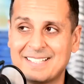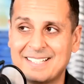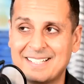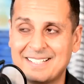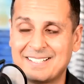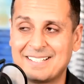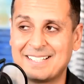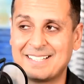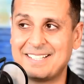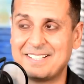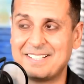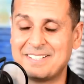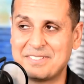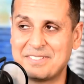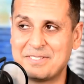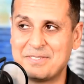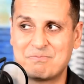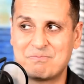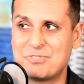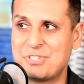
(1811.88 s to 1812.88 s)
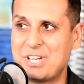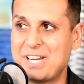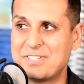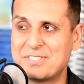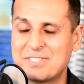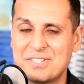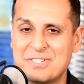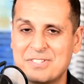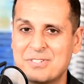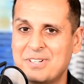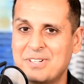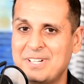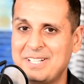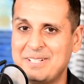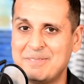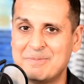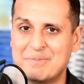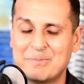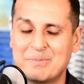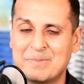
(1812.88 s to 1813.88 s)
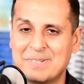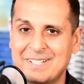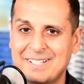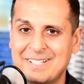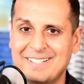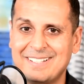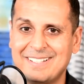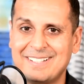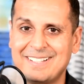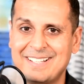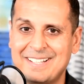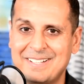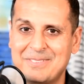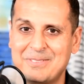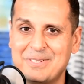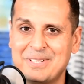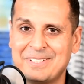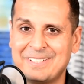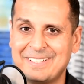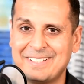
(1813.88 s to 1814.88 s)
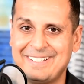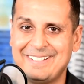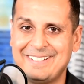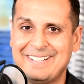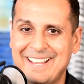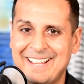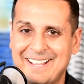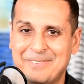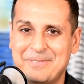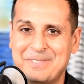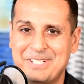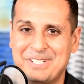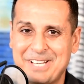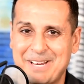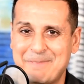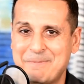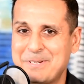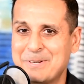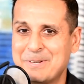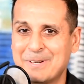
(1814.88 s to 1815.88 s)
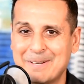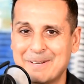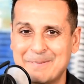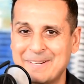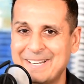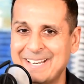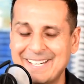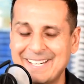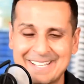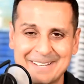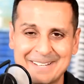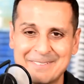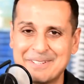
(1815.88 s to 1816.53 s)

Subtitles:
a lot. You chased the dream, but it really helped shape you up. It didn't come to